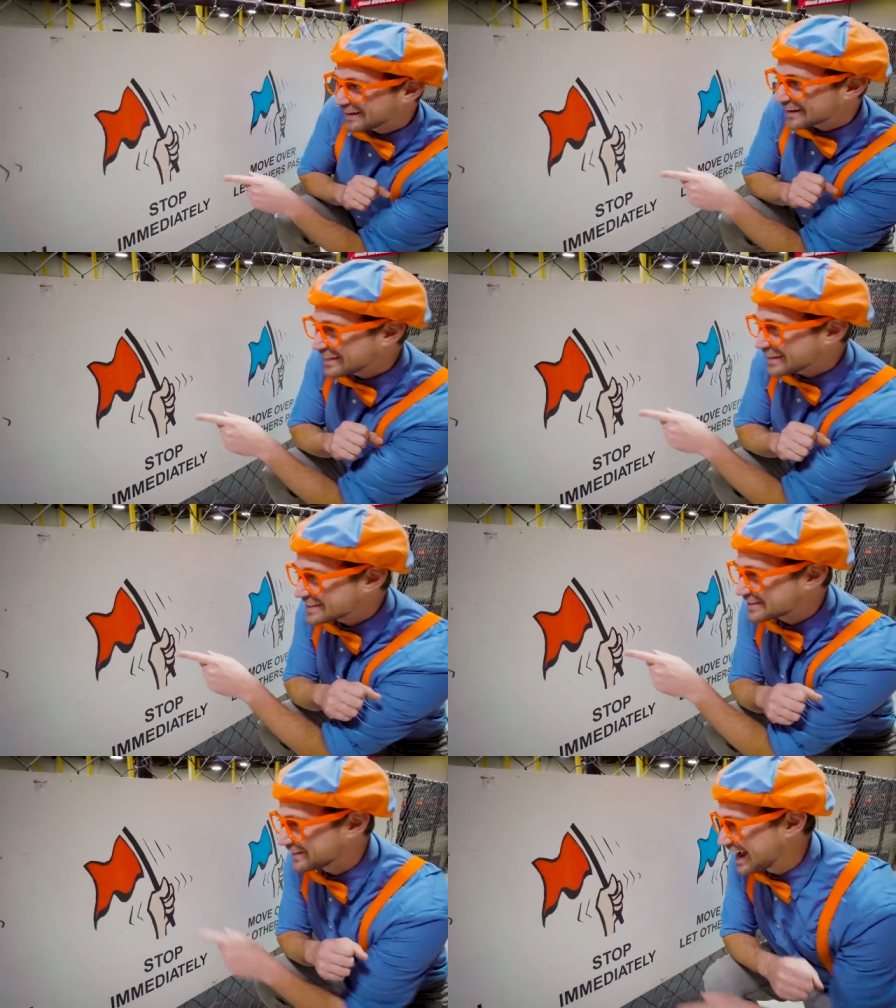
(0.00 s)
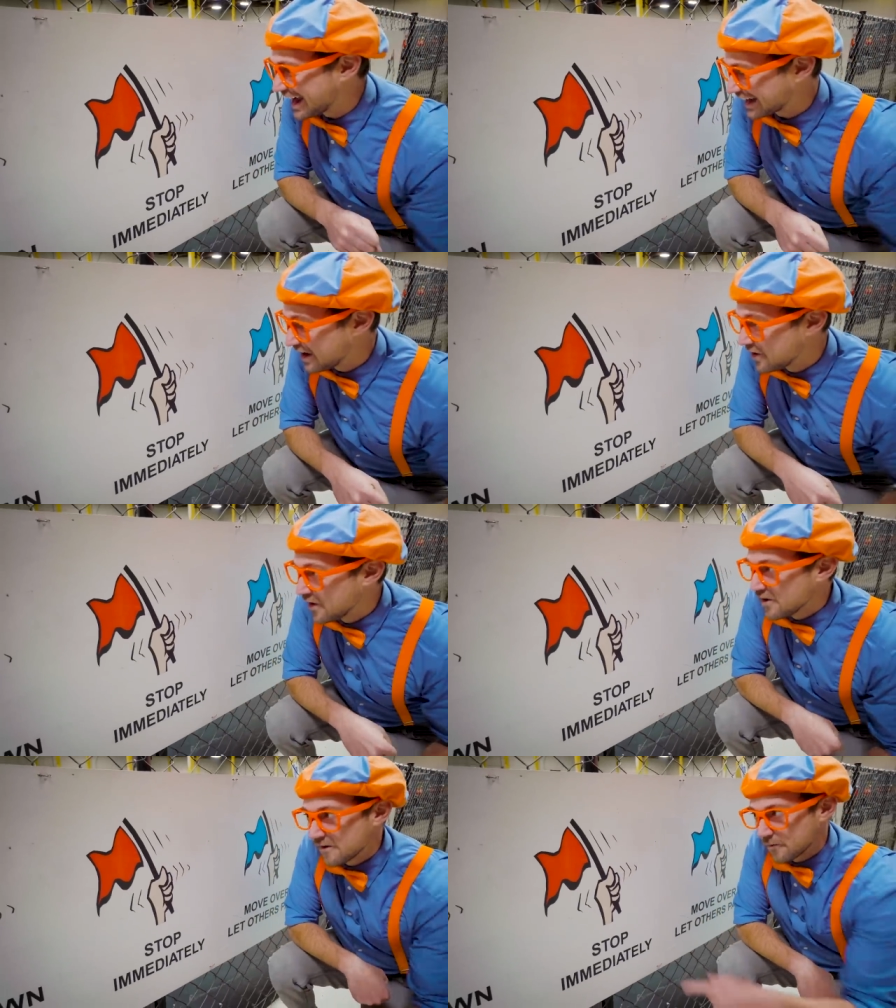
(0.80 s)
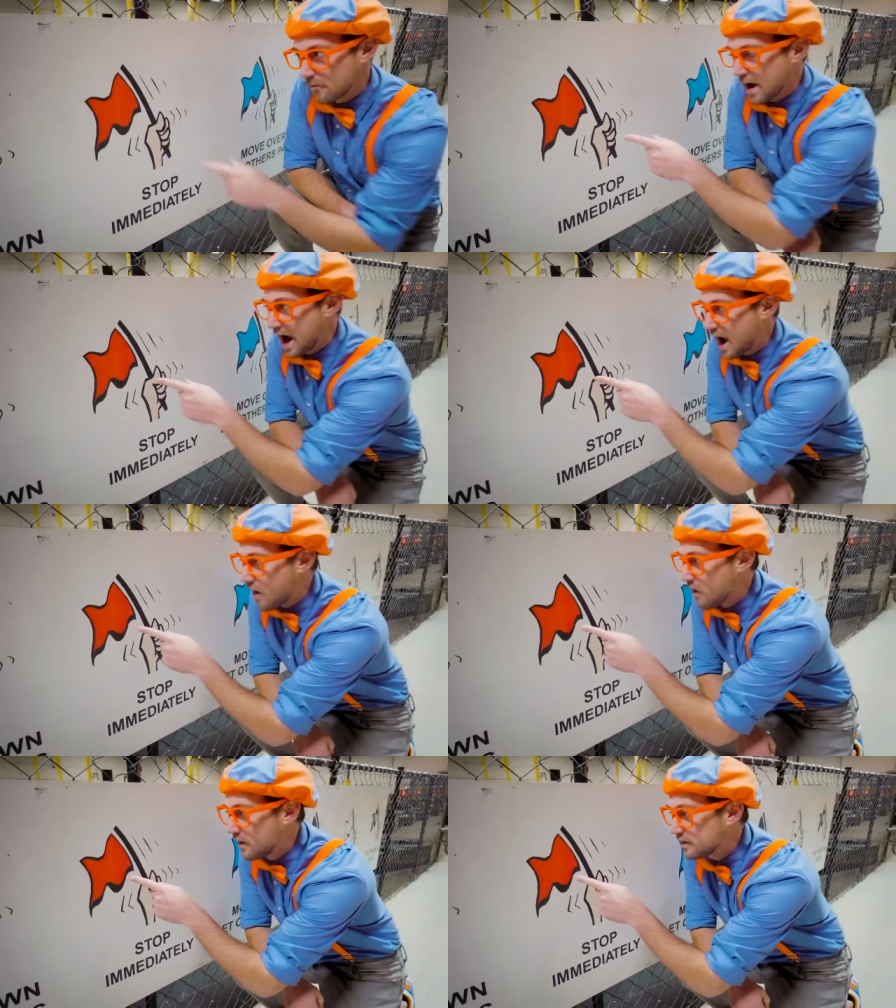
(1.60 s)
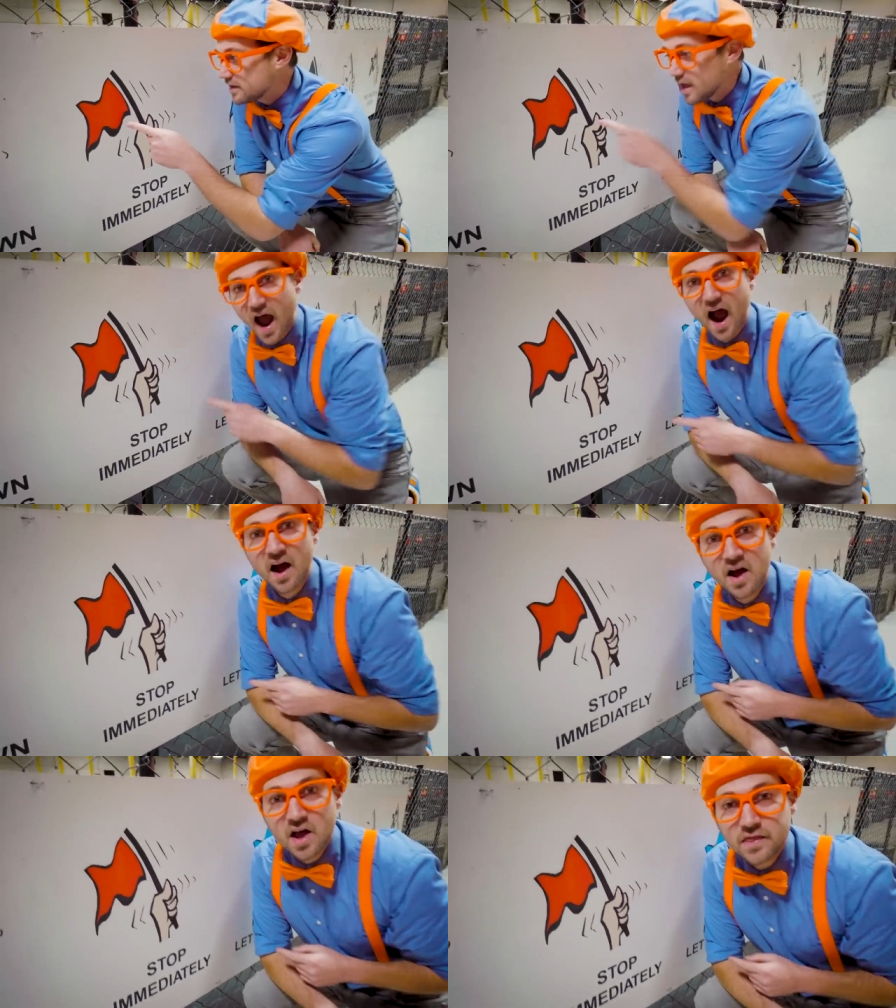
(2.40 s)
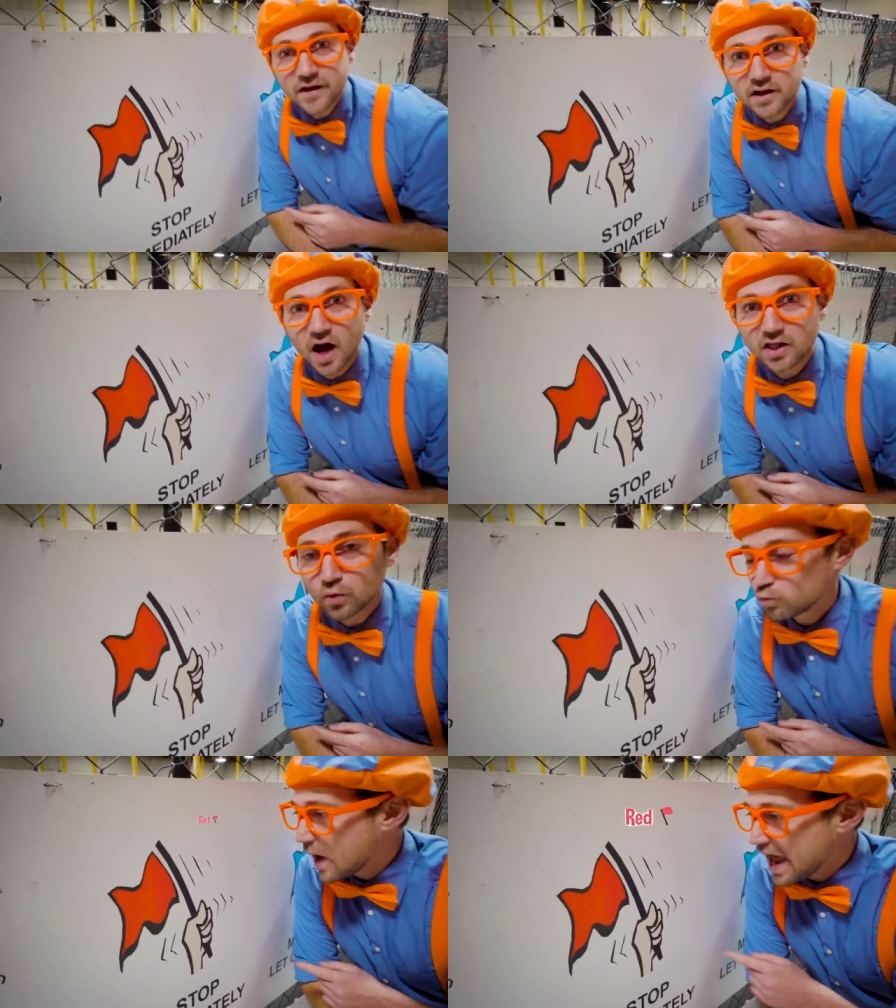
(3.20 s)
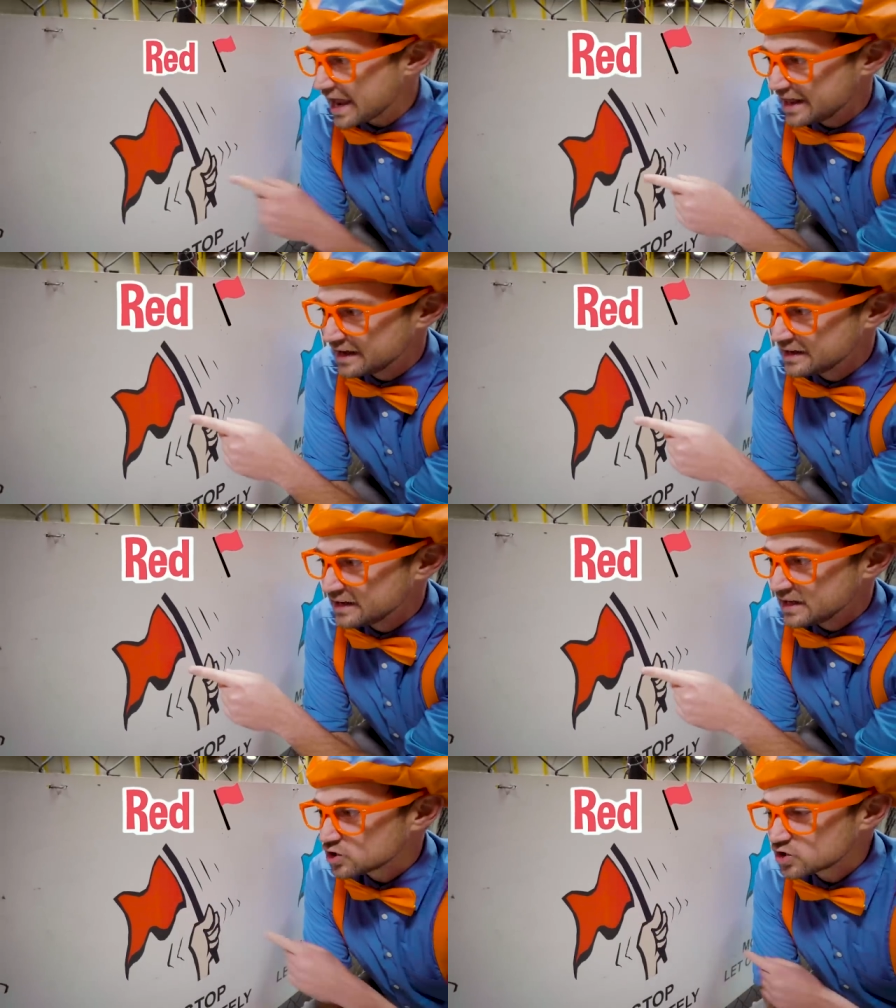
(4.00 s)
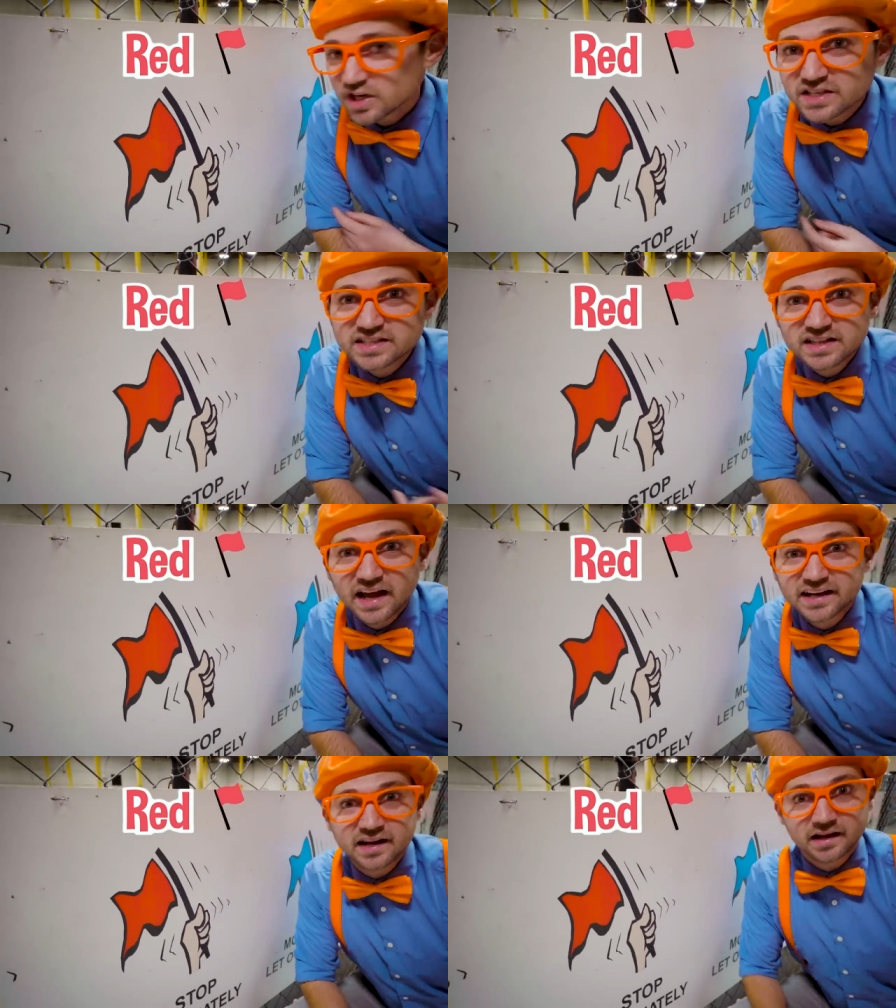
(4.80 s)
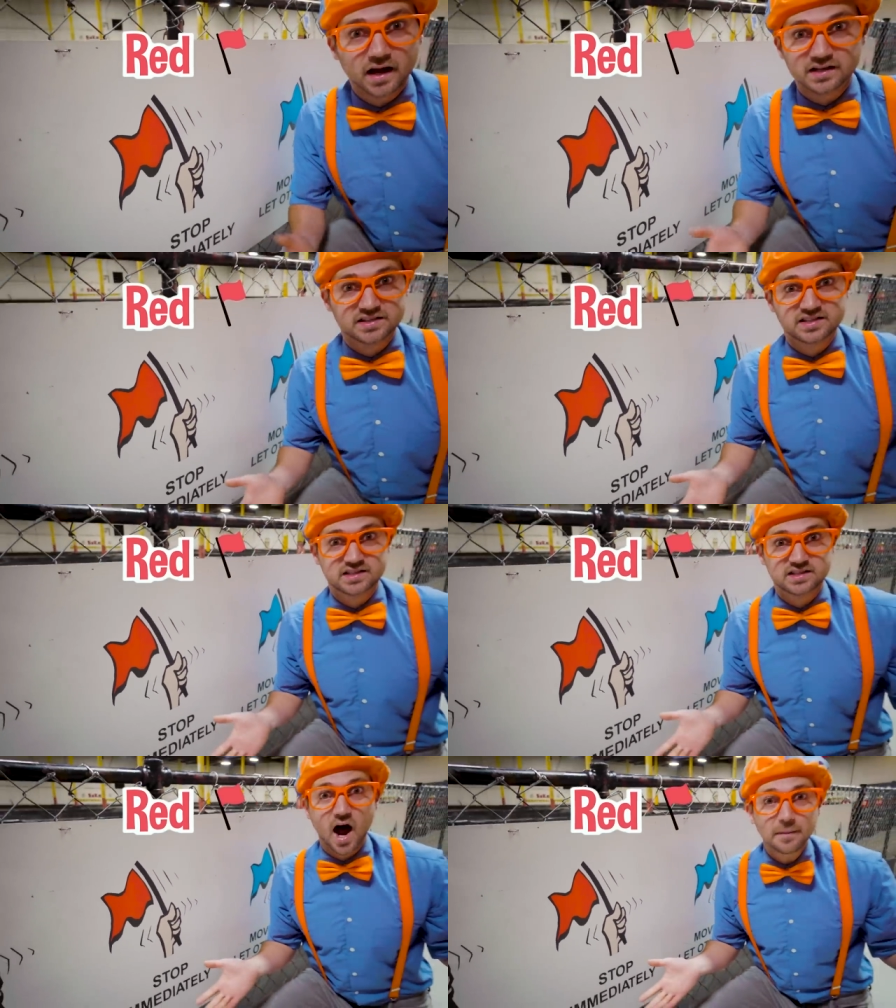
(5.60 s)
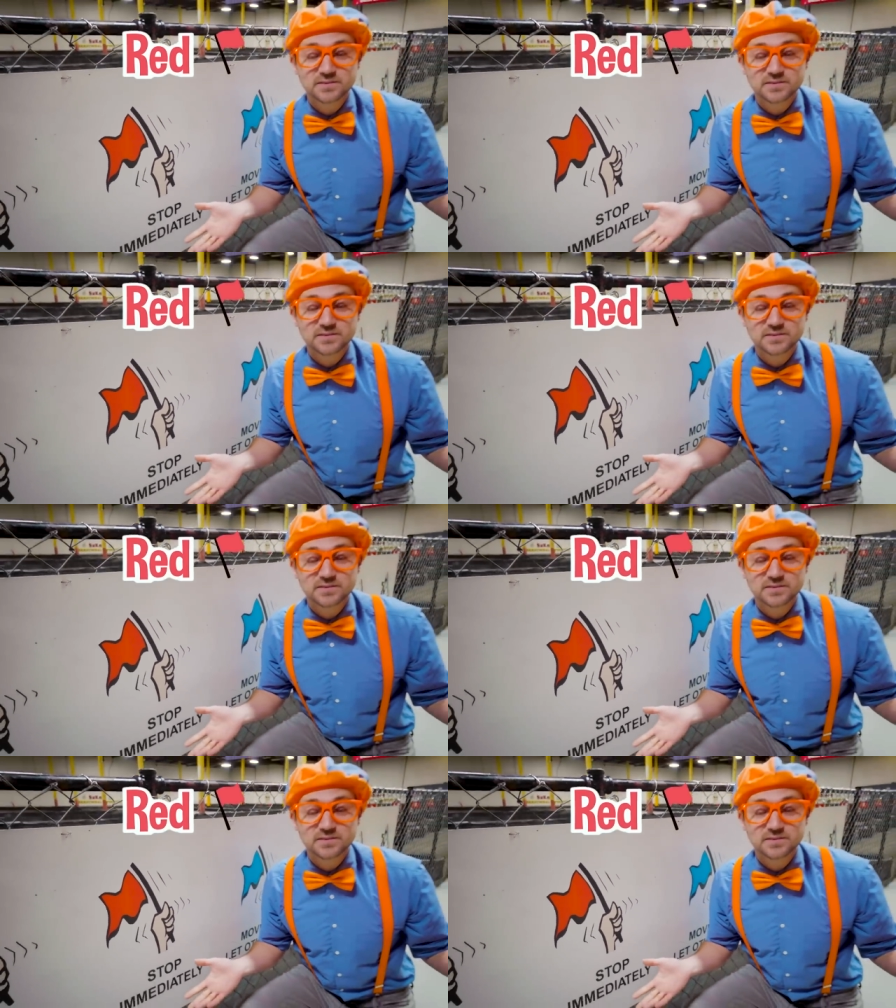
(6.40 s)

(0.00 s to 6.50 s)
look at this flag. Wow, yeah, the color red. Just like a stop